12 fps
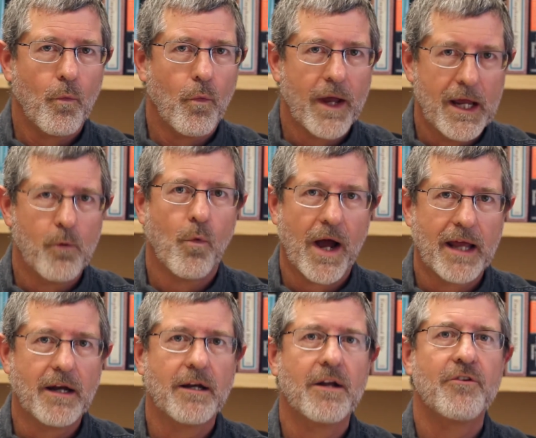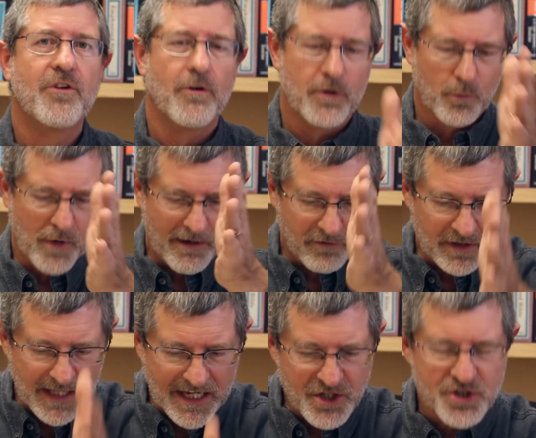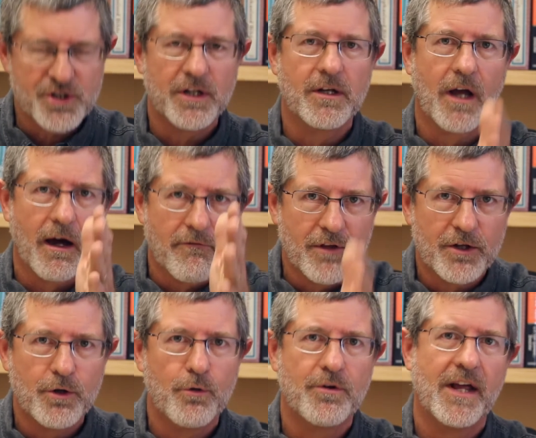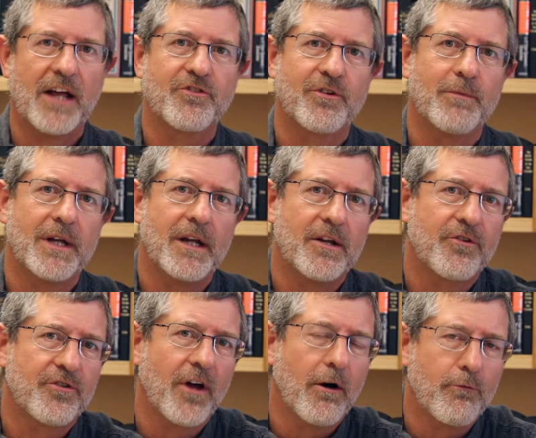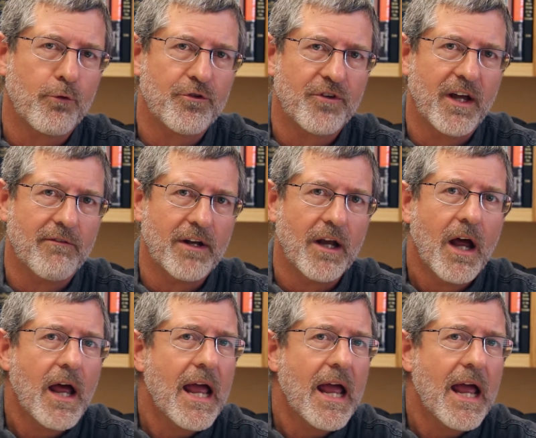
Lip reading: he waited until the revelation of the New Testament itself was given.